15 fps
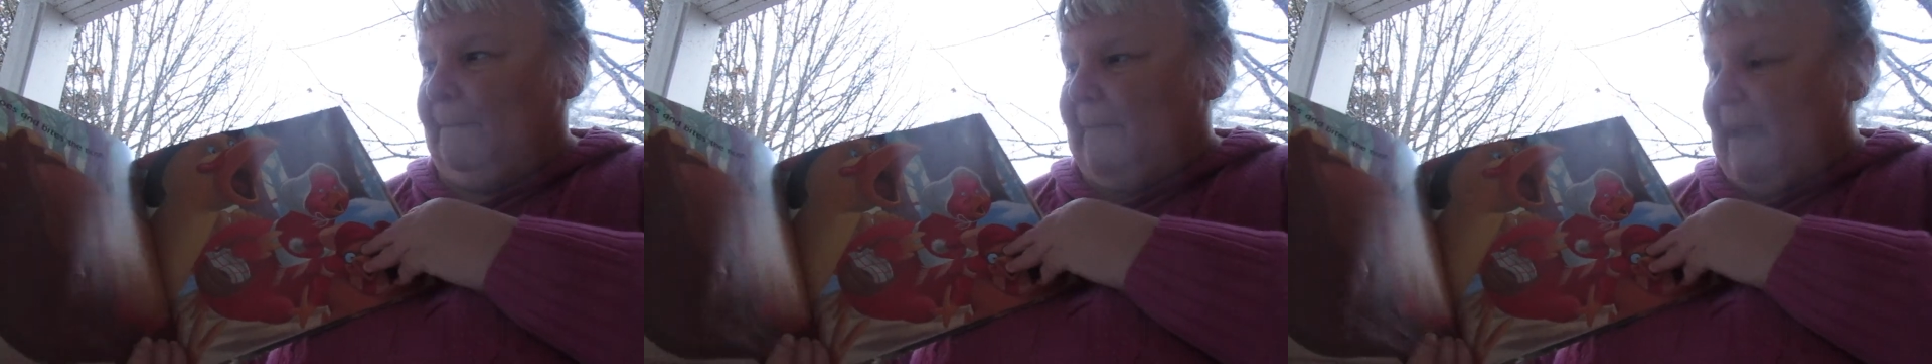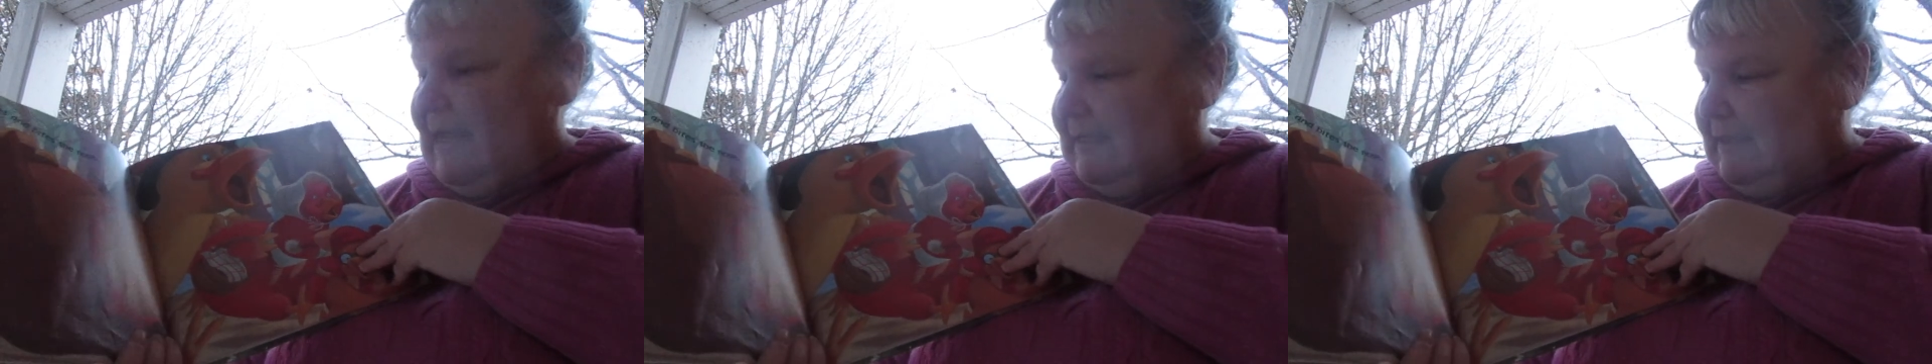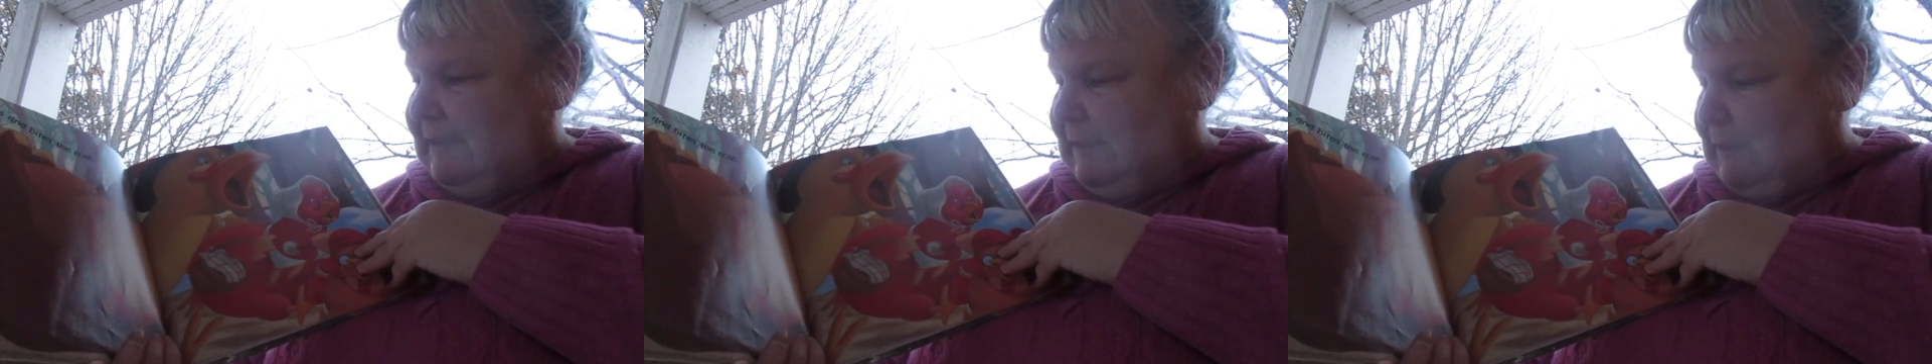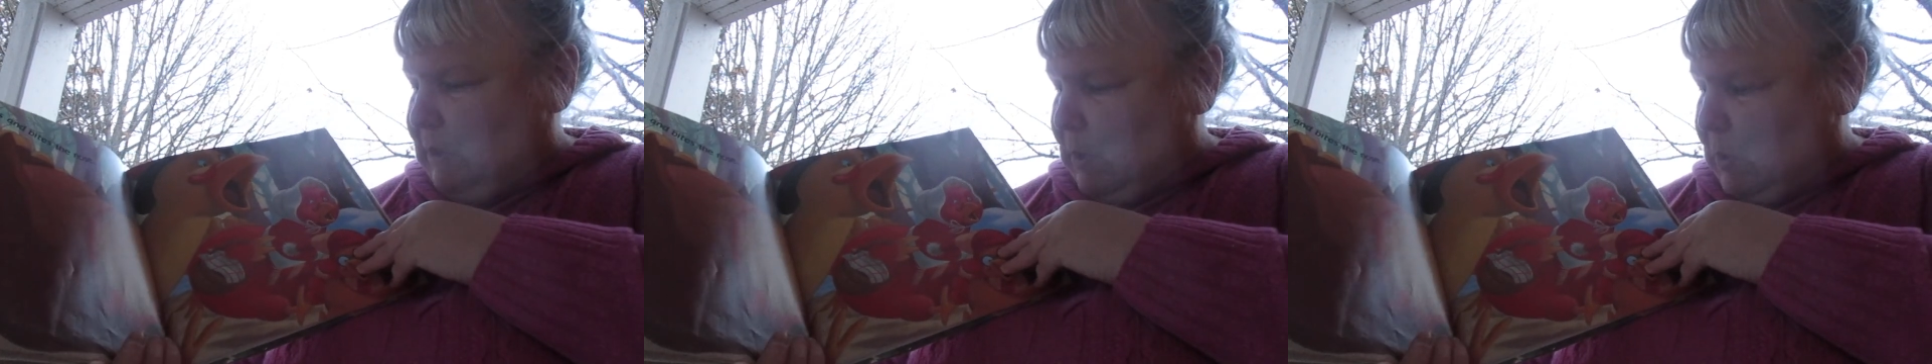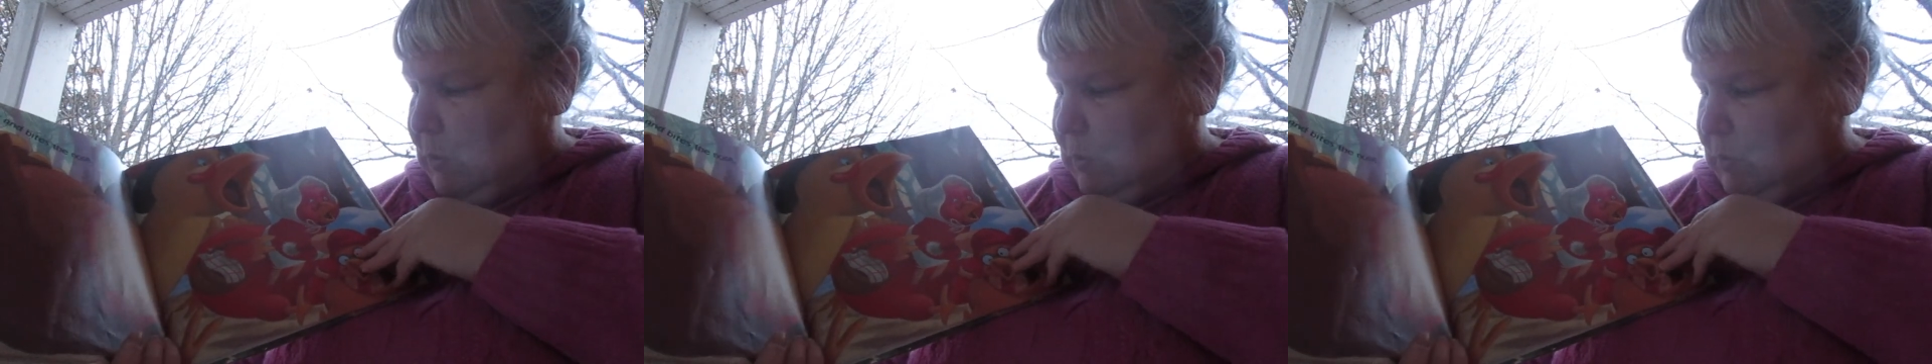bites the
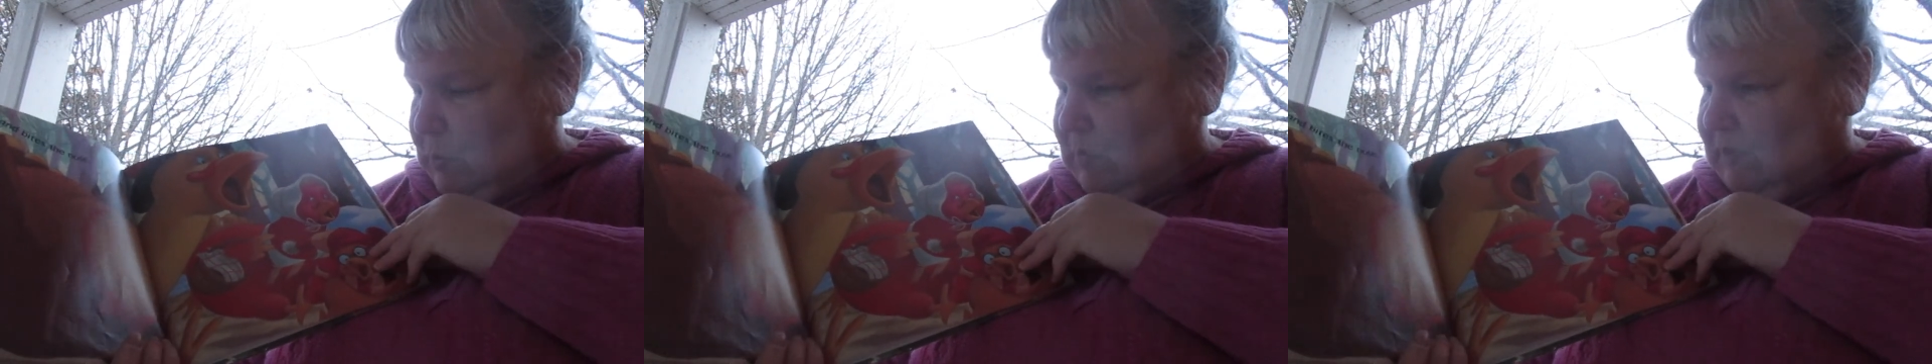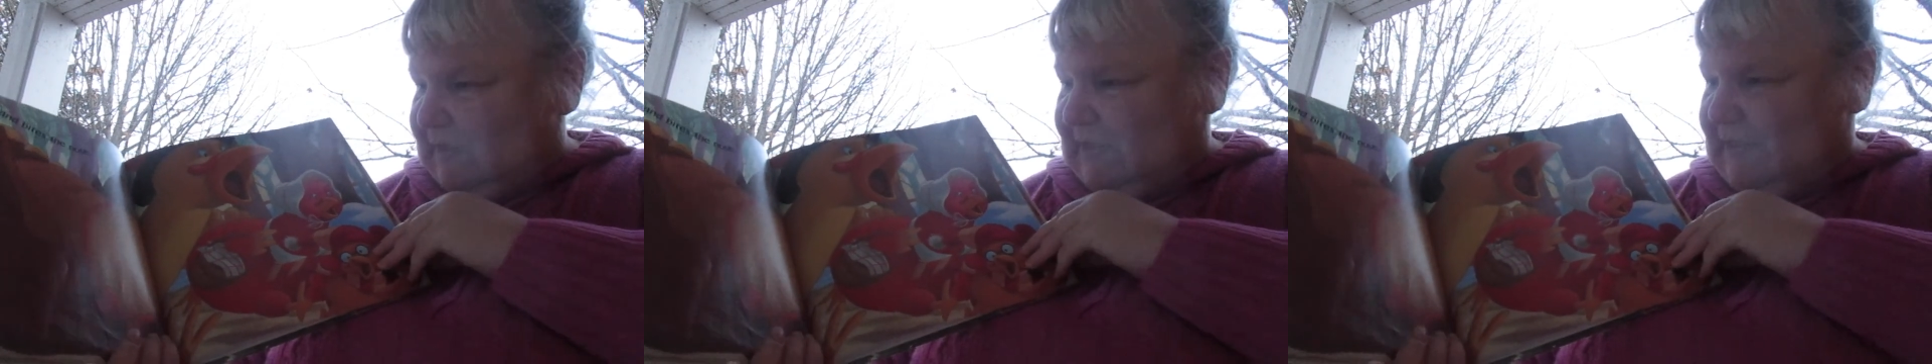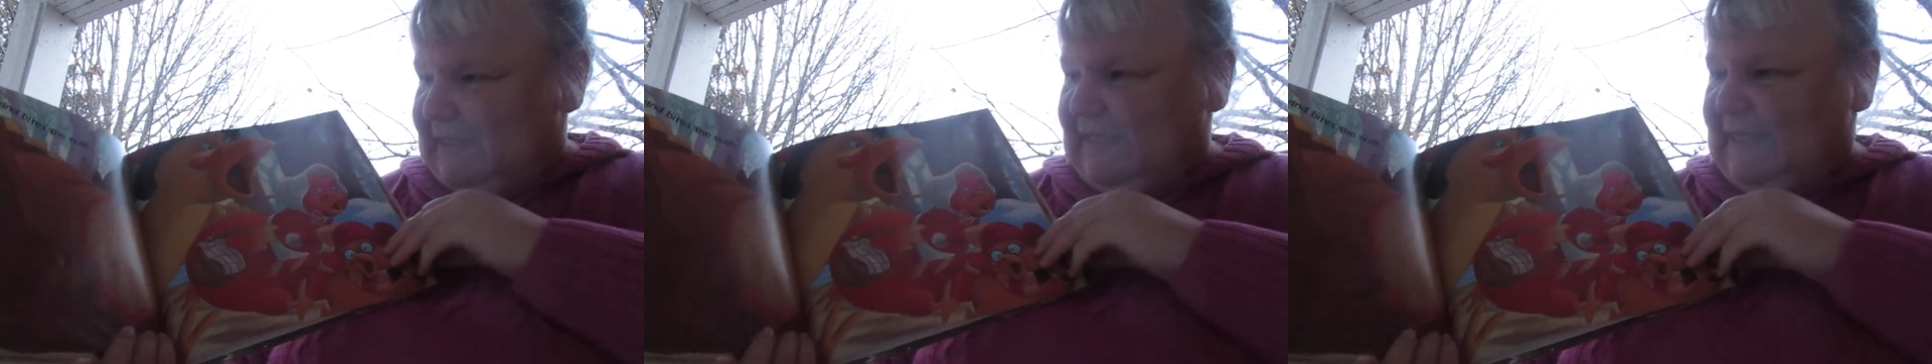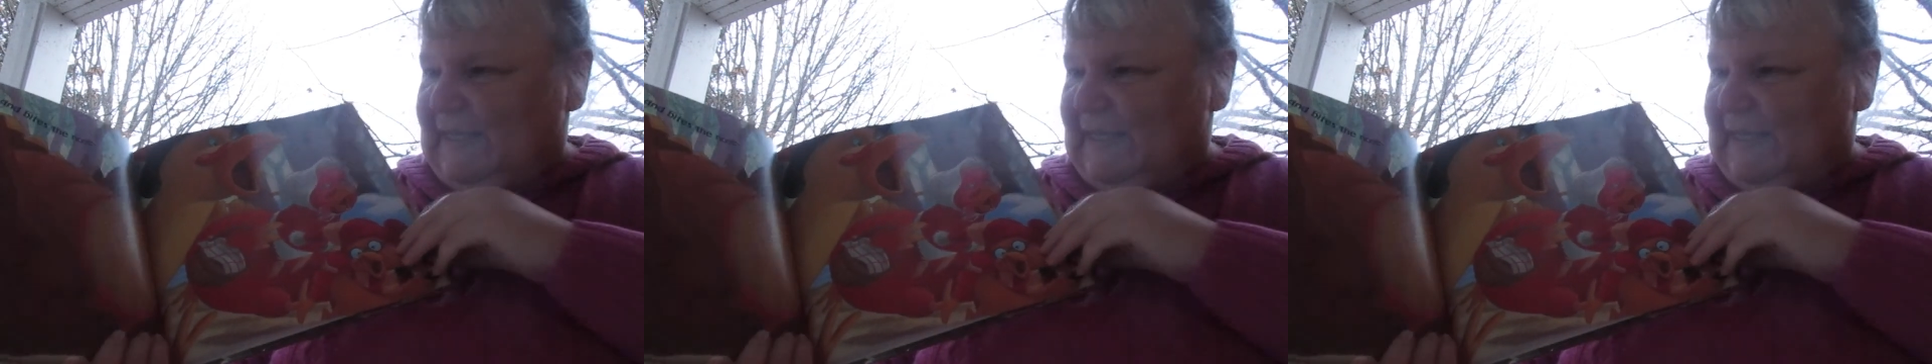nose.